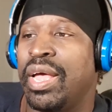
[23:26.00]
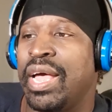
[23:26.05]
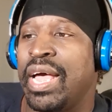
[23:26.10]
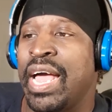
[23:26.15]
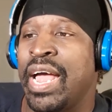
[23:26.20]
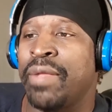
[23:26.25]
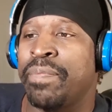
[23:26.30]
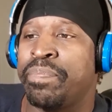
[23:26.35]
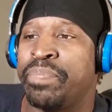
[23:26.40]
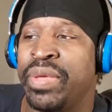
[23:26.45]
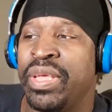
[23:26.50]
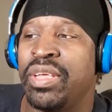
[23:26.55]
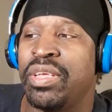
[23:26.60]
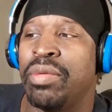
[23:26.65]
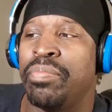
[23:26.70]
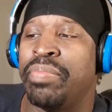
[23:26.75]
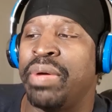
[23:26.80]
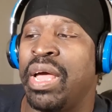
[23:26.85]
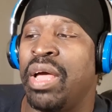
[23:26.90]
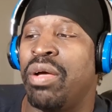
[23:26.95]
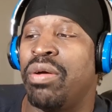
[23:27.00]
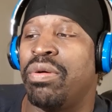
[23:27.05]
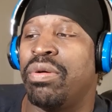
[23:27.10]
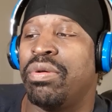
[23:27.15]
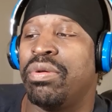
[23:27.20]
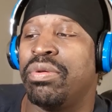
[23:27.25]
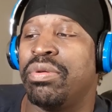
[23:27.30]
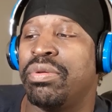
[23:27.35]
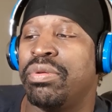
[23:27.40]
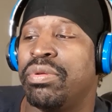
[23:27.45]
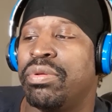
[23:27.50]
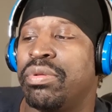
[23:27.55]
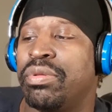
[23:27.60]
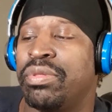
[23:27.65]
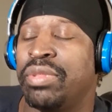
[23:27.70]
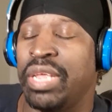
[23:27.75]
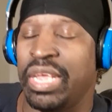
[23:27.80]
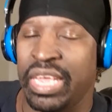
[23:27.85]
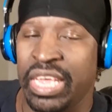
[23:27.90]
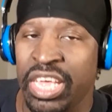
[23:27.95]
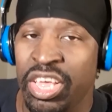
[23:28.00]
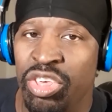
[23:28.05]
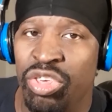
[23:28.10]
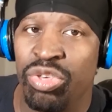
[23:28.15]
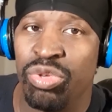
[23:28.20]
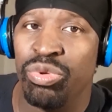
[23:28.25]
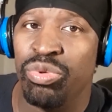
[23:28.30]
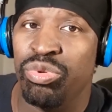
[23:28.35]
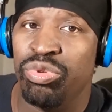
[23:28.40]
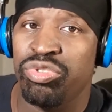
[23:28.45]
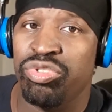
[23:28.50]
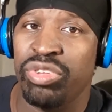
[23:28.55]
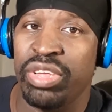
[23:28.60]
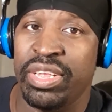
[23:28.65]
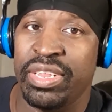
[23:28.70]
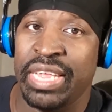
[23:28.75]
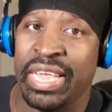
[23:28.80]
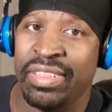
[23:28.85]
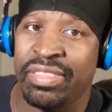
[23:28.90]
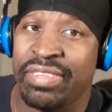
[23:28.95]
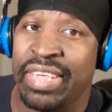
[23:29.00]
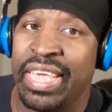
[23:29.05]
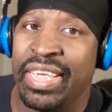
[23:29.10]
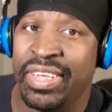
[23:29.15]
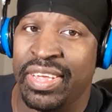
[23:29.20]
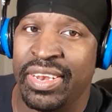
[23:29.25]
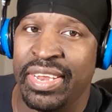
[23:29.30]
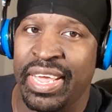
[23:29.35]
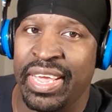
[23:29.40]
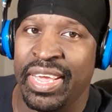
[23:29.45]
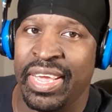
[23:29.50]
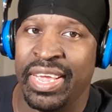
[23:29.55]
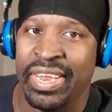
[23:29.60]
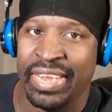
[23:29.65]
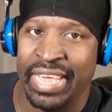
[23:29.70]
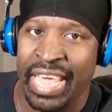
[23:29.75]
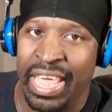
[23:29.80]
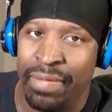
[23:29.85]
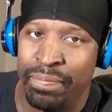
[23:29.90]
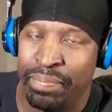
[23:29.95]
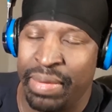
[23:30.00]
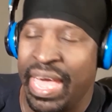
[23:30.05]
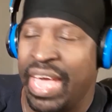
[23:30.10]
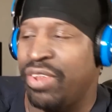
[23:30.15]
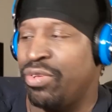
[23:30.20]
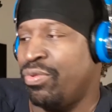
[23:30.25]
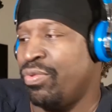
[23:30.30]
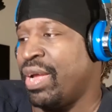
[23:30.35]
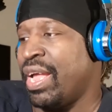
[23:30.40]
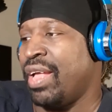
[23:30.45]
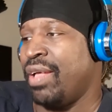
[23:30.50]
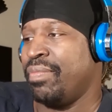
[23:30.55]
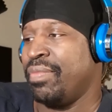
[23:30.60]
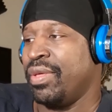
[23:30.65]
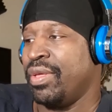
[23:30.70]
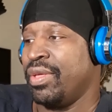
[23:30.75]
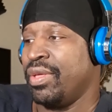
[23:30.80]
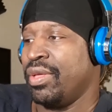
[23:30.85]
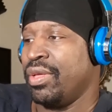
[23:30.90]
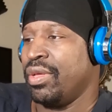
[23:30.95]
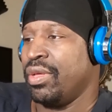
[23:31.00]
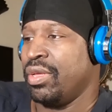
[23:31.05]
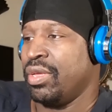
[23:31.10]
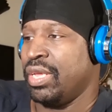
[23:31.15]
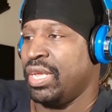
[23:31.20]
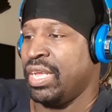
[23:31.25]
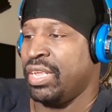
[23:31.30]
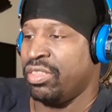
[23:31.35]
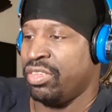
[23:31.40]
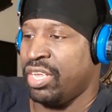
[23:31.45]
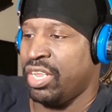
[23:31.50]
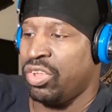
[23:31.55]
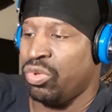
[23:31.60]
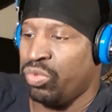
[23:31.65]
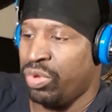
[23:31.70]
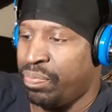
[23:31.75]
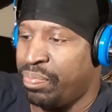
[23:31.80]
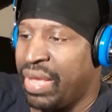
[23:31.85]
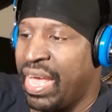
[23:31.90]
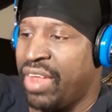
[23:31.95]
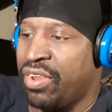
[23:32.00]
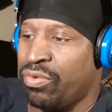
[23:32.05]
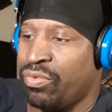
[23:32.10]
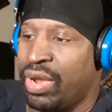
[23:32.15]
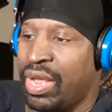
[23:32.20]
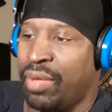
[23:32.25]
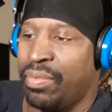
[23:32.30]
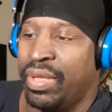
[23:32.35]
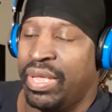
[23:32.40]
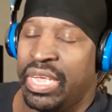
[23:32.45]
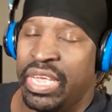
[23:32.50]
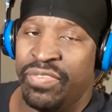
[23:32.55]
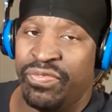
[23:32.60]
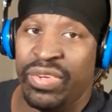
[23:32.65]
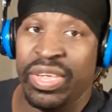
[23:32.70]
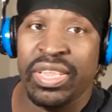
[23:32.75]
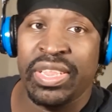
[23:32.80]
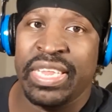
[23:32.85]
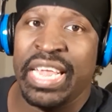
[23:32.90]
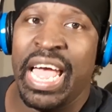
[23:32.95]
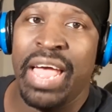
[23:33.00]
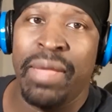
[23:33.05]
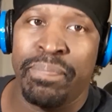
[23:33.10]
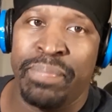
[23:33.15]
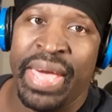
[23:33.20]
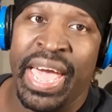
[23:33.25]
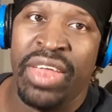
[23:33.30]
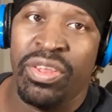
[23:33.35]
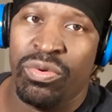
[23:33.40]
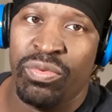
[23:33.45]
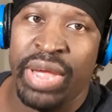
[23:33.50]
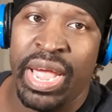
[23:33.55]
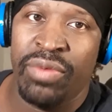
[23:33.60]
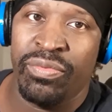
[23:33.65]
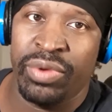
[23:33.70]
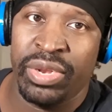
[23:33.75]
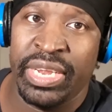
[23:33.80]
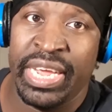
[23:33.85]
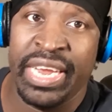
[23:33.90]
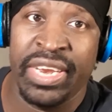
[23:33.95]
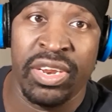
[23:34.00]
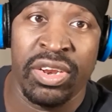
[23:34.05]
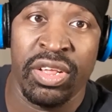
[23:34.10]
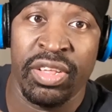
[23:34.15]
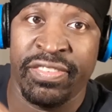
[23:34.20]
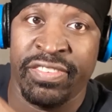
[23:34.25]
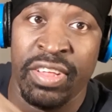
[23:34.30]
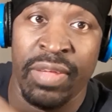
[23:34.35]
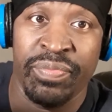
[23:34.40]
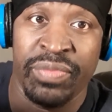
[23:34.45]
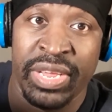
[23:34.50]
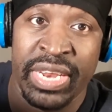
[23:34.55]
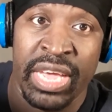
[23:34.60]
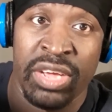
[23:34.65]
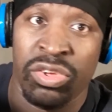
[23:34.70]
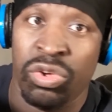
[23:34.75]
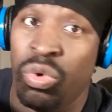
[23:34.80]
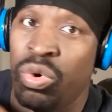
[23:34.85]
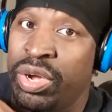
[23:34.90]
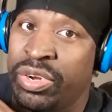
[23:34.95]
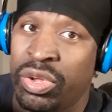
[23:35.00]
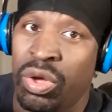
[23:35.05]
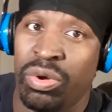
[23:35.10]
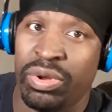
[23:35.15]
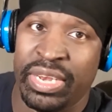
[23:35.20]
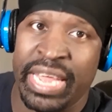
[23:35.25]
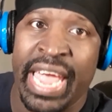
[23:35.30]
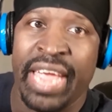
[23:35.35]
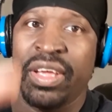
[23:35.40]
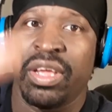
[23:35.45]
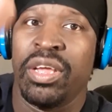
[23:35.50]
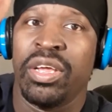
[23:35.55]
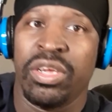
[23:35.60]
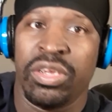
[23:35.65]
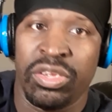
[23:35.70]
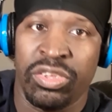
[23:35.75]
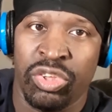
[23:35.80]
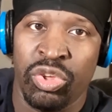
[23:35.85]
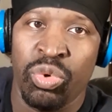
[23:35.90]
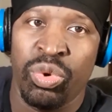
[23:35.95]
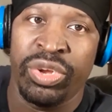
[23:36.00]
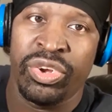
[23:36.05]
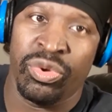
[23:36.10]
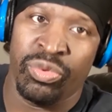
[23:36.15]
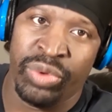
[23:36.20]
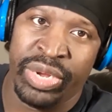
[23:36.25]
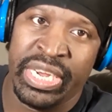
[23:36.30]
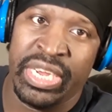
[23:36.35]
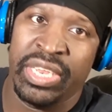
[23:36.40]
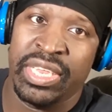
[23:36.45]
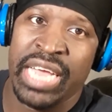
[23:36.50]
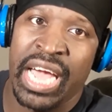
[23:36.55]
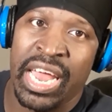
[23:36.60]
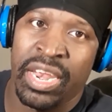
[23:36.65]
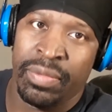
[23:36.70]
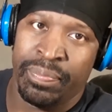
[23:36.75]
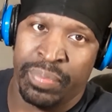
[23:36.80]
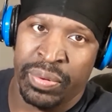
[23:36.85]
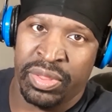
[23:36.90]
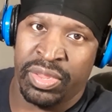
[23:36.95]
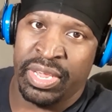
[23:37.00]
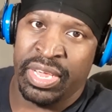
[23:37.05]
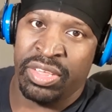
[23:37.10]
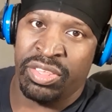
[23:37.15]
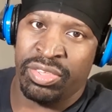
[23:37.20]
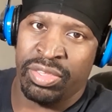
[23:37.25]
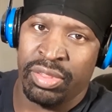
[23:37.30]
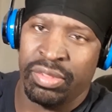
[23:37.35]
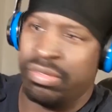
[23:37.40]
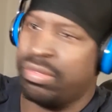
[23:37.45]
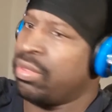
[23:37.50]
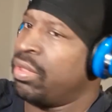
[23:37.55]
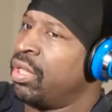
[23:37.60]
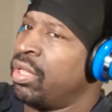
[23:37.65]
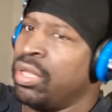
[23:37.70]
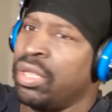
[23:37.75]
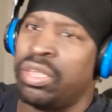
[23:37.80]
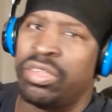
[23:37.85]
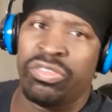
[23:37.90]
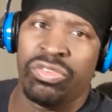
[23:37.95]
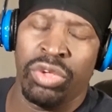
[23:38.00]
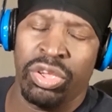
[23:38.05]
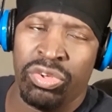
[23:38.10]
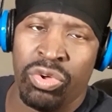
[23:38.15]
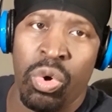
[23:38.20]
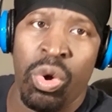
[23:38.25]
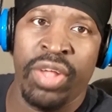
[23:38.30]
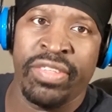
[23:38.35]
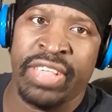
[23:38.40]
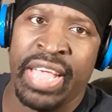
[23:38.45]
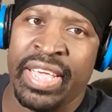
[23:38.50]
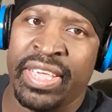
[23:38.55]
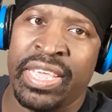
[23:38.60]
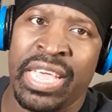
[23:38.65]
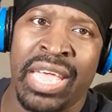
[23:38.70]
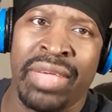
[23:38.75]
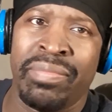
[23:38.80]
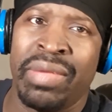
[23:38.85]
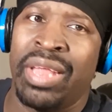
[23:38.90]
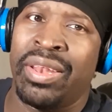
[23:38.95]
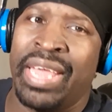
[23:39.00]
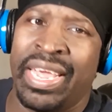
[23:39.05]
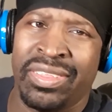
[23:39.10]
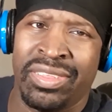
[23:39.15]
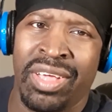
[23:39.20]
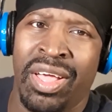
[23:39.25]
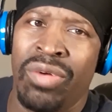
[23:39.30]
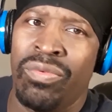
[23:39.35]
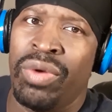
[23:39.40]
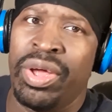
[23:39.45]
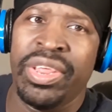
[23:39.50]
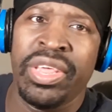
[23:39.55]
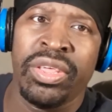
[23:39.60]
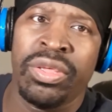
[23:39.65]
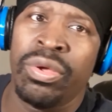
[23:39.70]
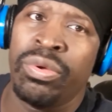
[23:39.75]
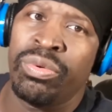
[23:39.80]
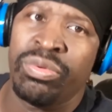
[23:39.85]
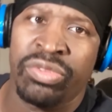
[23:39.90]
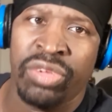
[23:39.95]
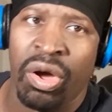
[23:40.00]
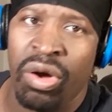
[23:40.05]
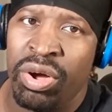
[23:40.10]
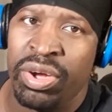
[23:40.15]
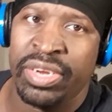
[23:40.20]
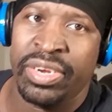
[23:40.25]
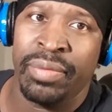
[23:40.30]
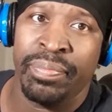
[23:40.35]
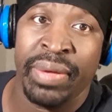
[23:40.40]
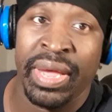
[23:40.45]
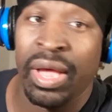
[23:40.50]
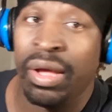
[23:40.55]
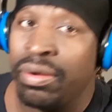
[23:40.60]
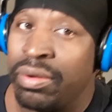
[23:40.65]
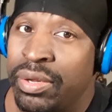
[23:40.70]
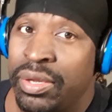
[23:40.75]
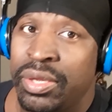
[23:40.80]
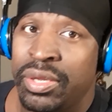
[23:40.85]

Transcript: I speak about the issues that taken hand at battle rap and dealing with battle rap if it's not battle rap related or something that's going on, like you and the Reed Dollaz predictions. So of course I came out like, dog, what are you talking about?